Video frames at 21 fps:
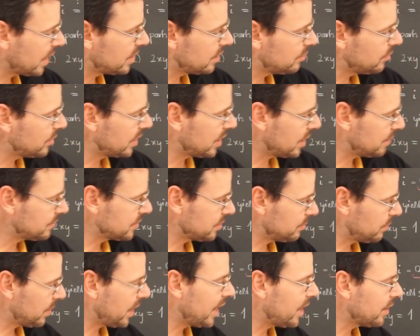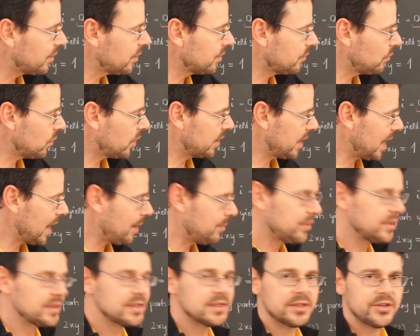it becomes apparent what
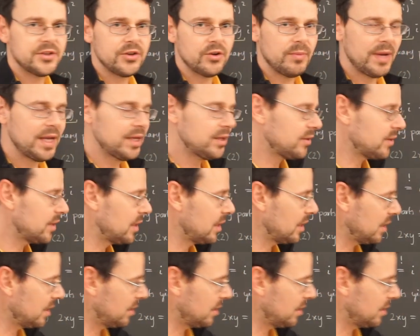happens geometrically,